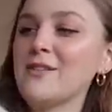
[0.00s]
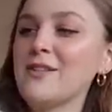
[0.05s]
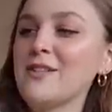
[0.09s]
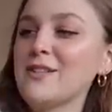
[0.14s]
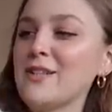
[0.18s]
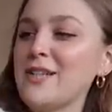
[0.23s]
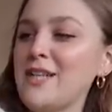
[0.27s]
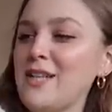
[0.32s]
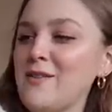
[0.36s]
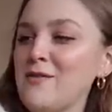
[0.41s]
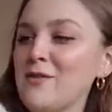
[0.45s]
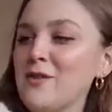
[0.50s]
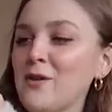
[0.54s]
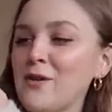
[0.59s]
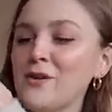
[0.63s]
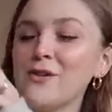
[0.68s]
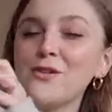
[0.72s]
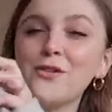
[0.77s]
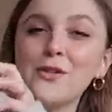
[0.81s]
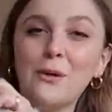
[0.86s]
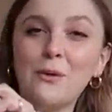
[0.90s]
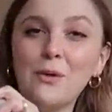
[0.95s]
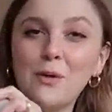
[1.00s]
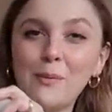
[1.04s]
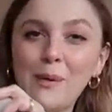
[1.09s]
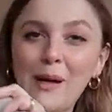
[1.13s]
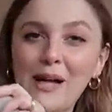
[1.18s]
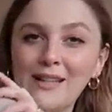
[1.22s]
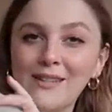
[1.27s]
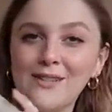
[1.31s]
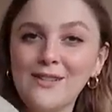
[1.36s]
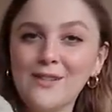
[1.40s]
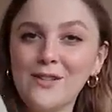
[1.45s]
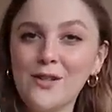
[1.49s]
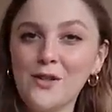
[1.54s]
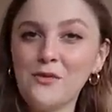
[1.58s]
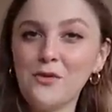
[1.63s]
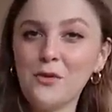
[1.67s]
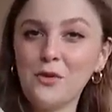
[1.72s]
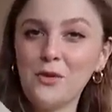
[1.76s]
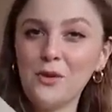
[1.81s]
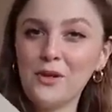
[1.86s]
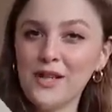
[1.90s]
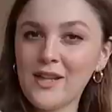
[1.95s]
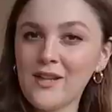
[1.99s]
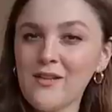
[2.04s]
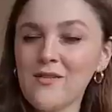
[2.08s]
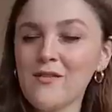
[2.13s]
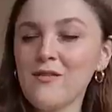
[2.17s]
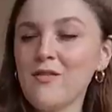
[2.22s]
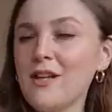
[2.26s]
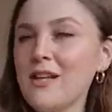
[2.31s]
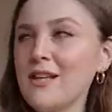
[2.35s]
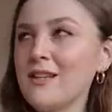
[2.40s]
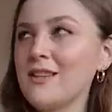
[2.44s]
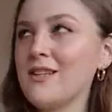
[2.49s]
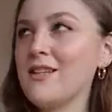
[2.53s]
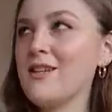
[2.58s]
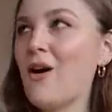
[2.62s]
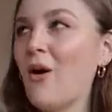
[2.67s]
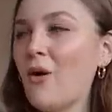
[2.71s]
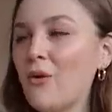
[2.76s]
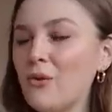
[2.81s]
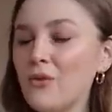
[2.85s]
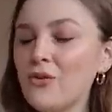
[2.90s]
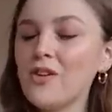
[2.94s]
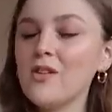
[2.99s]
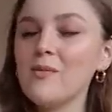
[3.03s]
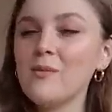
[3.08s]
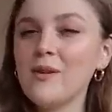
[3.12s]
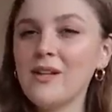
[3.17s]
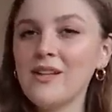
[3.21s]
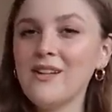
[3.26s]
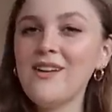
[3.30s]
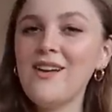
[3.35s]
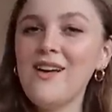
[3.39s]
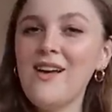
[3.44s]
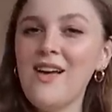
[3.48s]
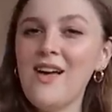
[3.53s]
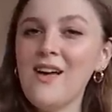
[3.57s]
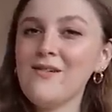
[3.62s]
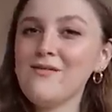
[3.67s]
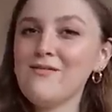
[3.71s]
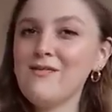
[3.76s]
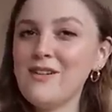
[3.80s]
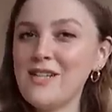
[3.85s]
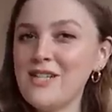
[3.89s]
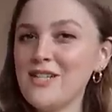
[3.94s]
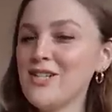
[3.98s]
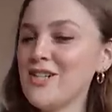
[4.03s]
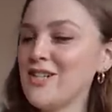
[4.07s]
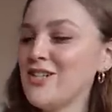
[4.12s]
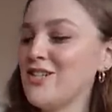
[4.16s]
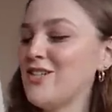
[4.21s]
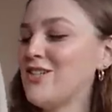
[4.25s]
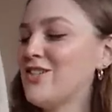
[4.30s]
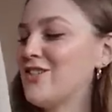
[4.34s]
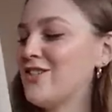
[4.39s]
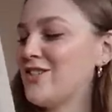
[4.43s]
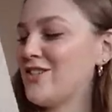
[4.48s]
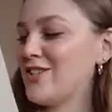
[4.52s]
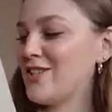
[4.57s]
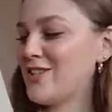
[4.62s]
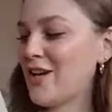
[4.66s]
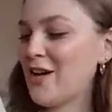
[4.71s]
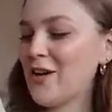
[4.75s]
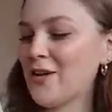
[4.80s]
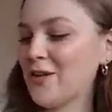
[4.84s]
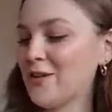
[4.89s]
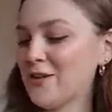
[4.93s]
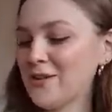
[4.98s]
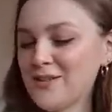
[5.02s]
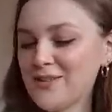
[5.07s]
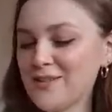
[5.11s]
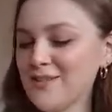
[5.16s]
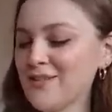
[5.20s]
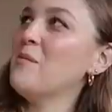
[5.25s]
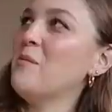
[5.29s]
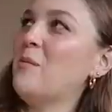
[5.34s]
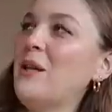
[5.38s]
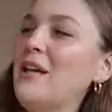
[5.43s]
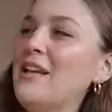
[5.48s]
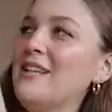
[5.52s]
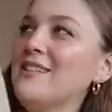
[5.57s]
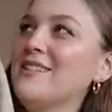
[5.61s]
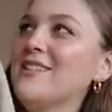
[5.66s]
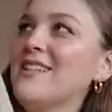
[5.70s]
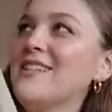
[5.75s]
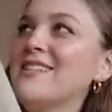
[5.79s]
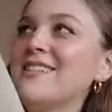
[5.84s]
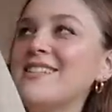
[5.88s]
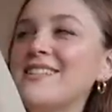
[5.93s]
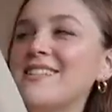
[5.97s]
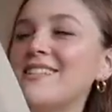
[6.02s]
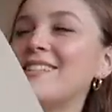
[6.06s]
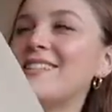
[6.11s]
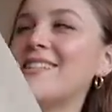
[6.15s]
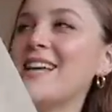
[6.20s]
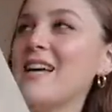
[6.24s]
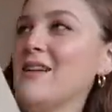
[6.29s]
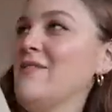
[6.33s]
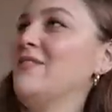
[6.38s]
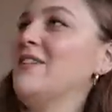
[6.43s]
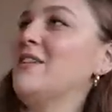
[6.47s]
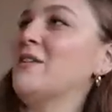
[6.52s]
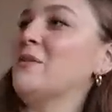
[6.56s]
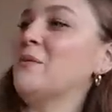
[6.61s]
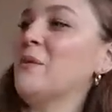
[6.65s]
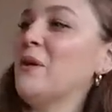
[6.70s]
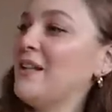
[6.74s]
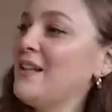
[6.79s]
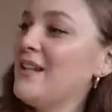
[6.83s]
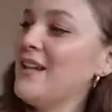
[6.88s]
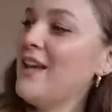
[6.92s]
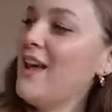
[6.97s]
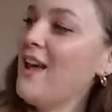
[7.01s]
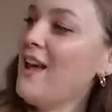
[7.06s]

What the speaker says: It's even got shoulder pads. So if you're looking for like the ultimate vintage style blazer, this is definitely the one.